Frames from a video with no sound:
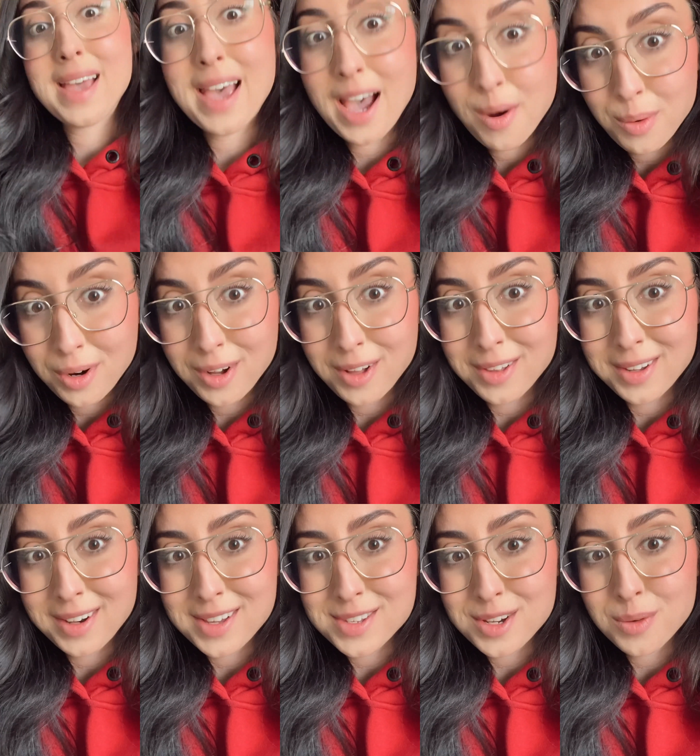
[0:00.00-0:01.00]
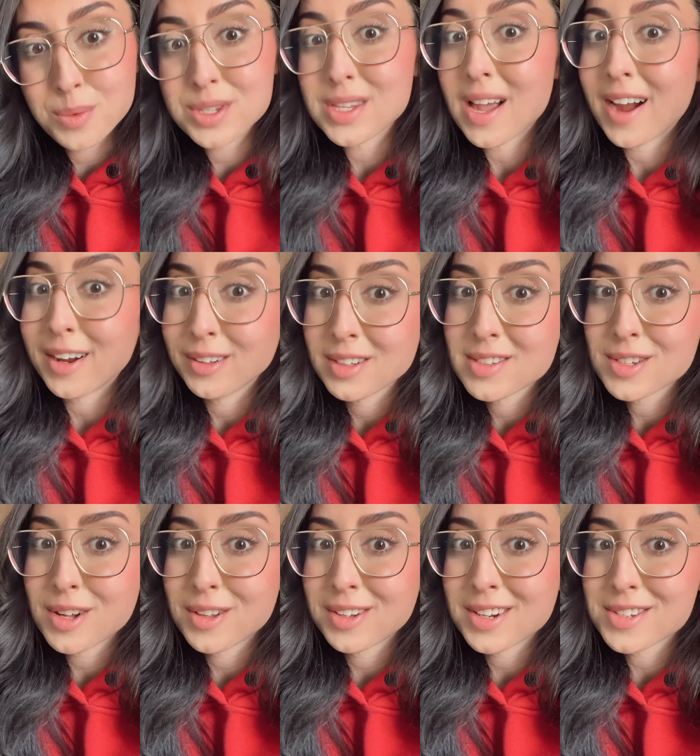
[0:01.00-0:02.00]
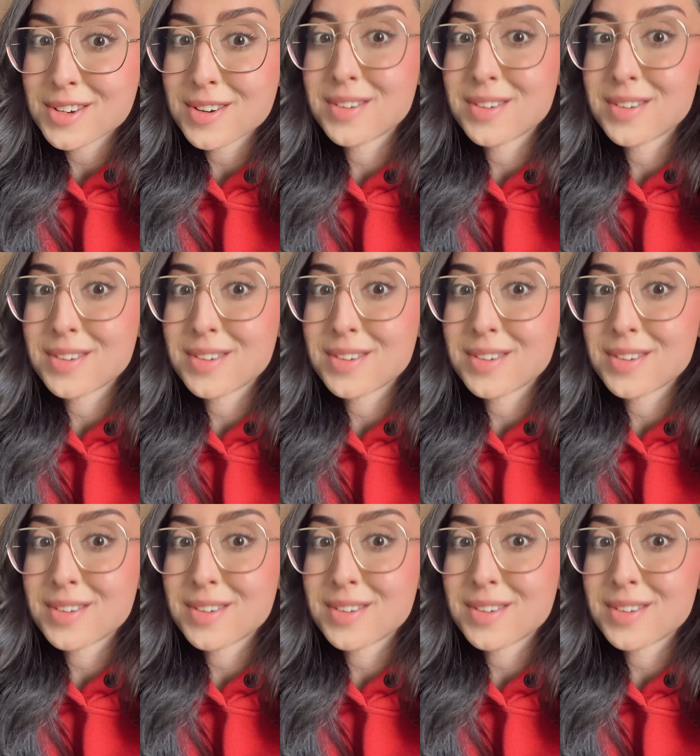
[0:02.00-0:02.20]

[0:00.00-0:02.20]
our colonizer was Ireland's colonizer.